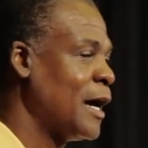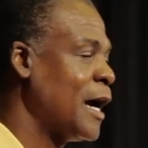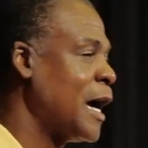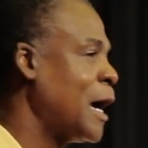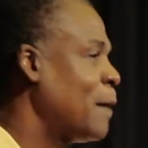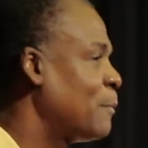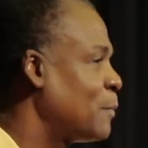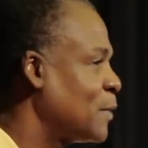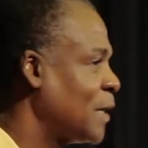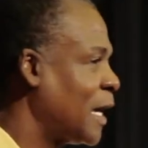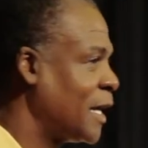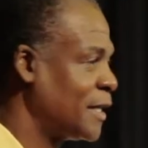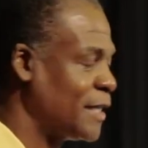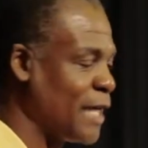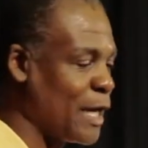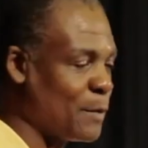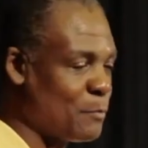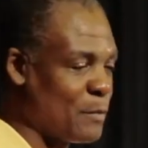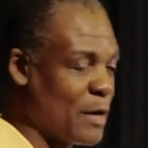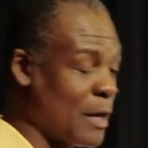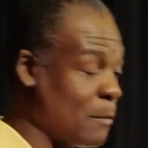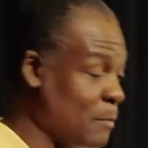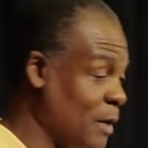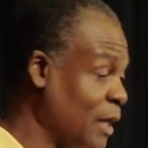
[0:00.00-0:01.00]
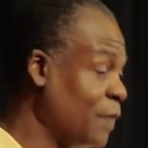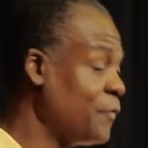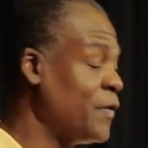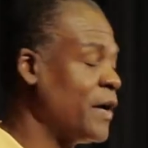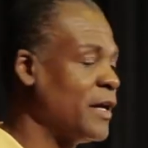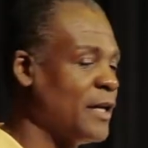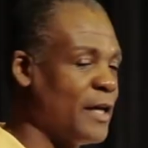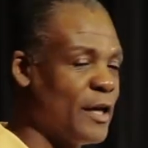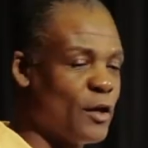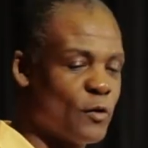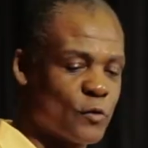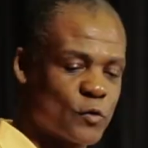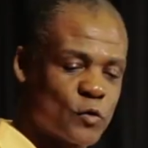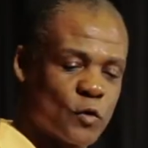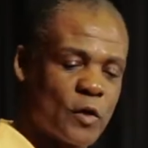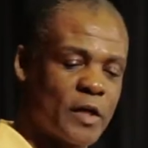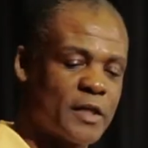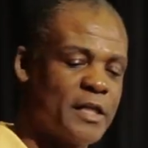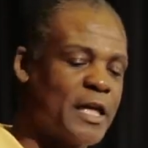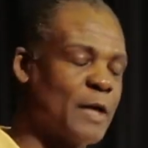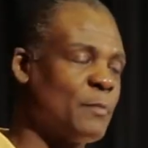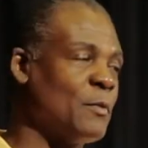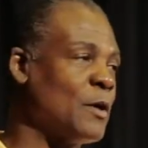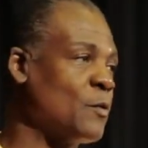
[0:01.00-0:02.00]
I, I take my, I'm a left handed hitter, so
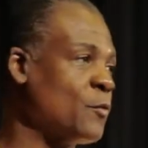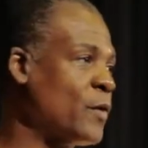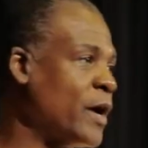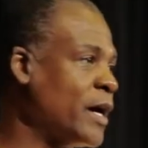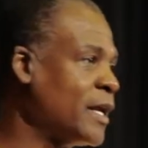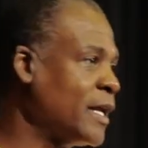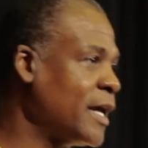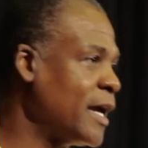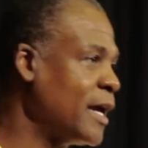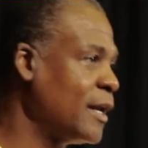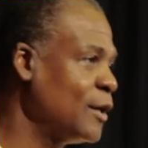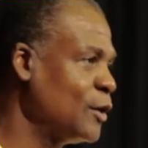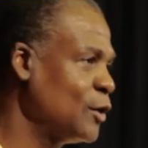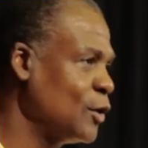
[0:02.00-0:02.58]
I take my right hand,